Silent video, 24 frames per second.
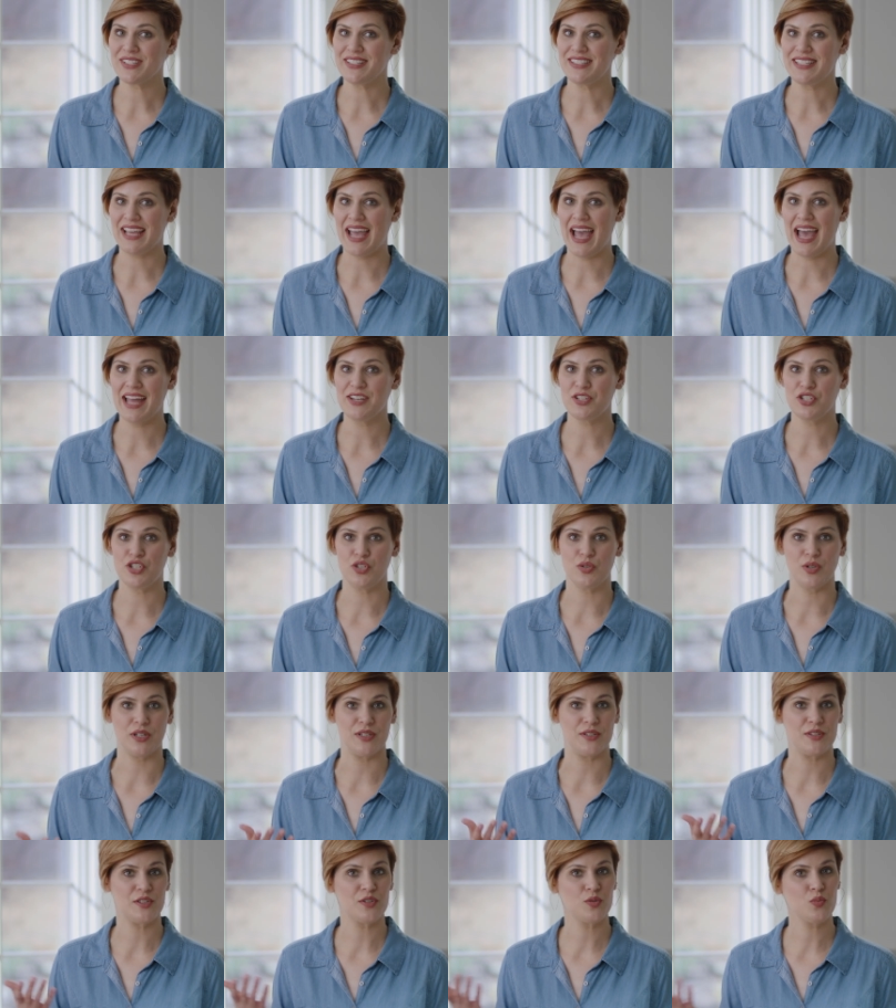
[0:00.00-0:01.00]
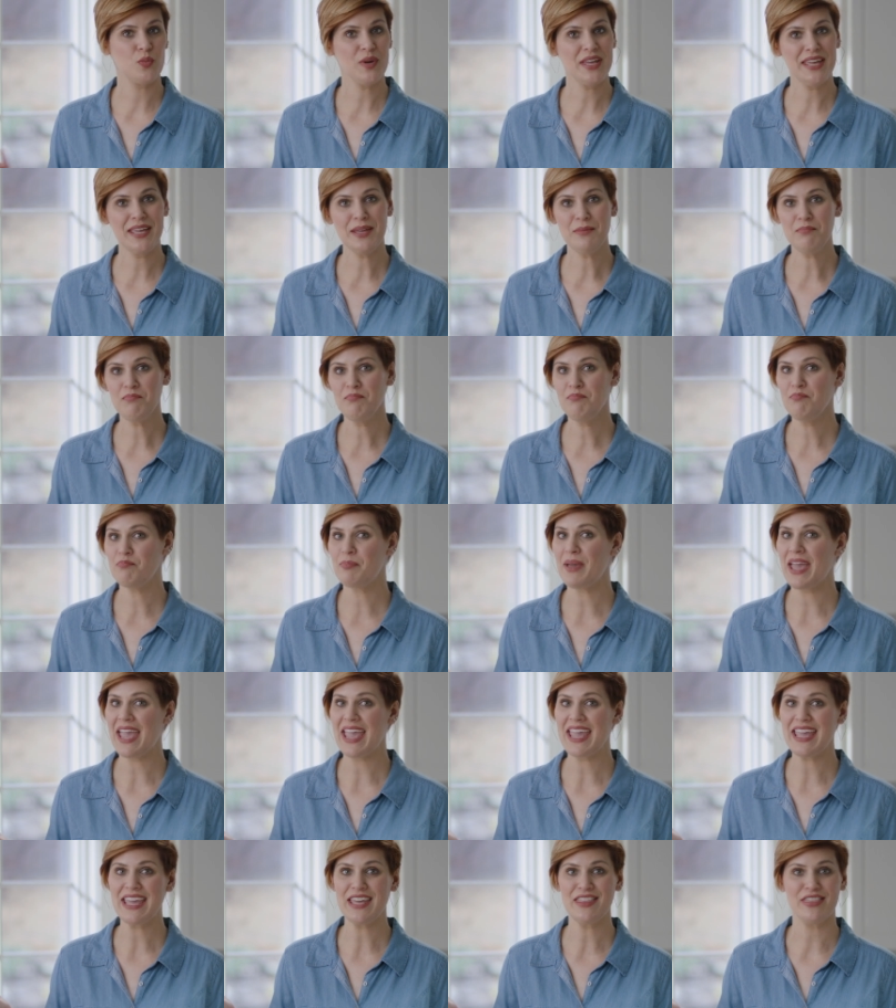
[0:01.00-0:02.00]
is attached, you can swim,
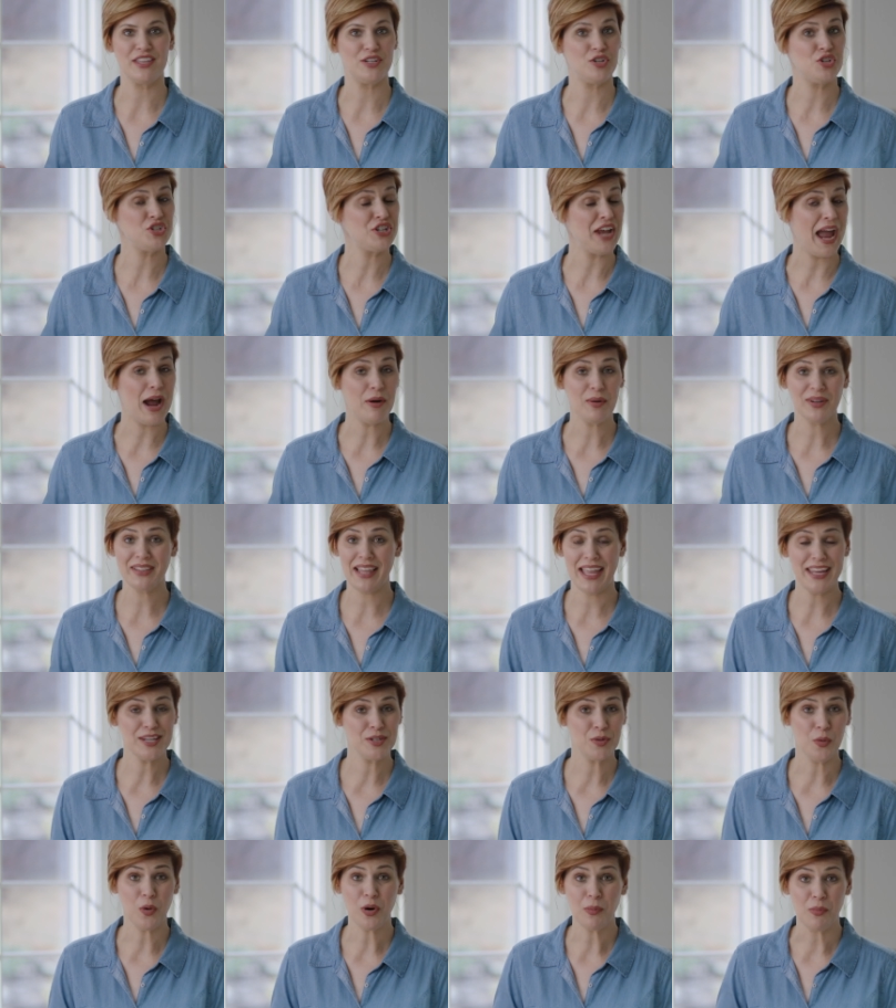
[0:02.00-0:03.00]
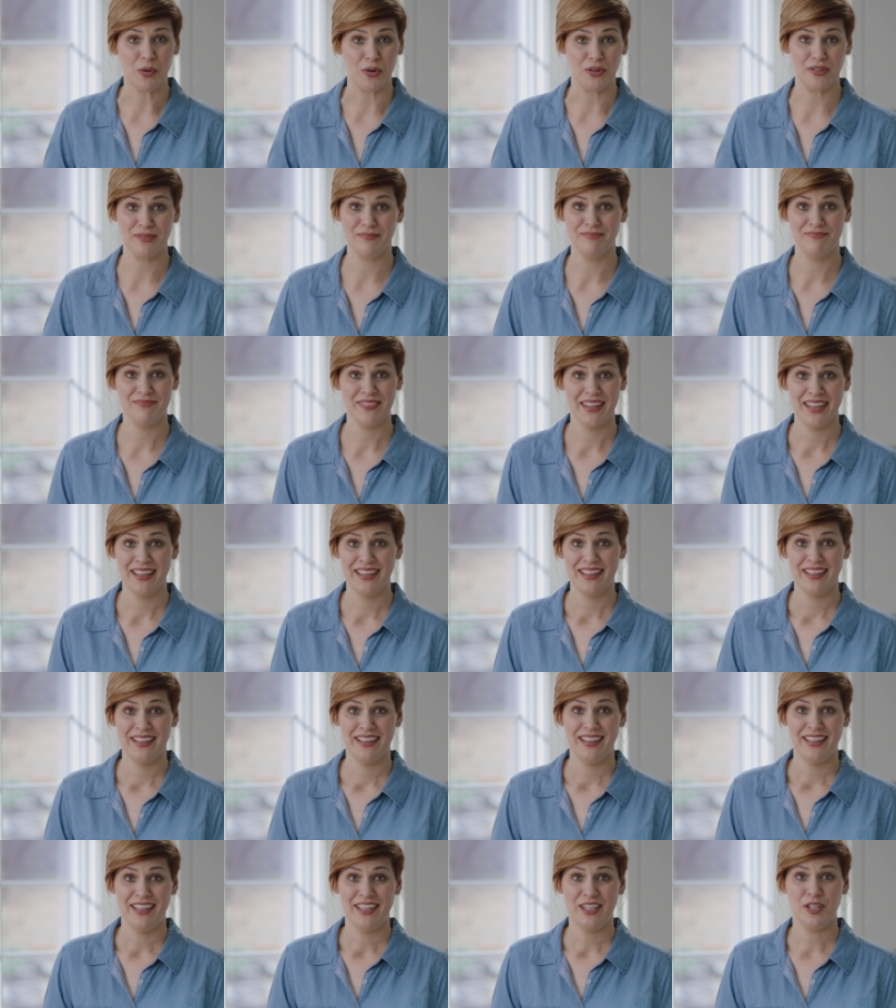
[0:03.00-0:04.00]
bathe, and shower like normal.
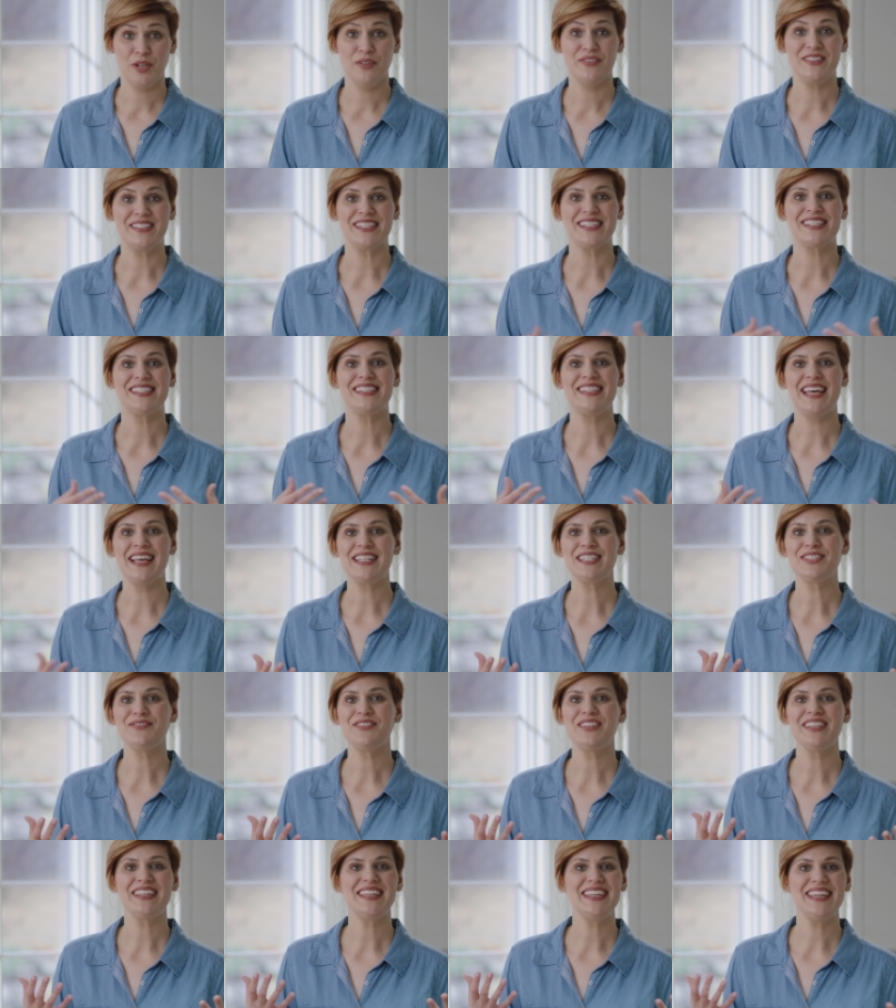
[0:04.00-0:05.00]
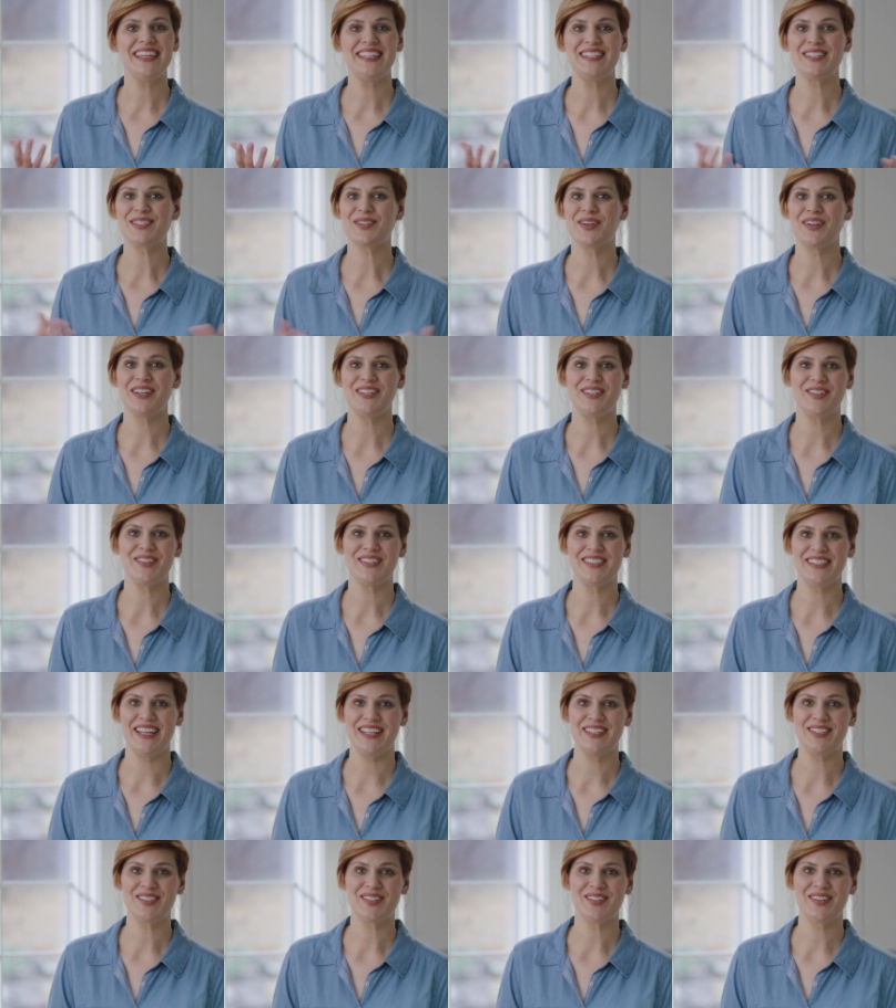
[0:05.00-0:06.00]
You have successfully inserted your
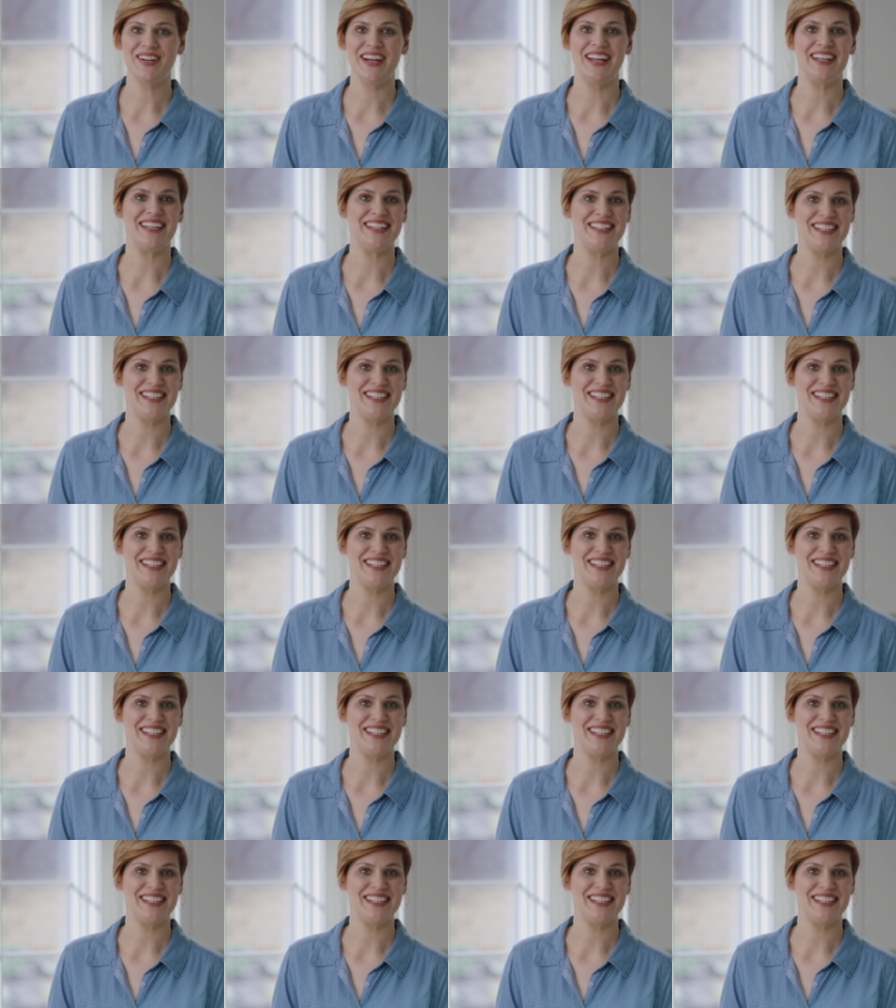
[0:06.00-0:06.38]
sensor and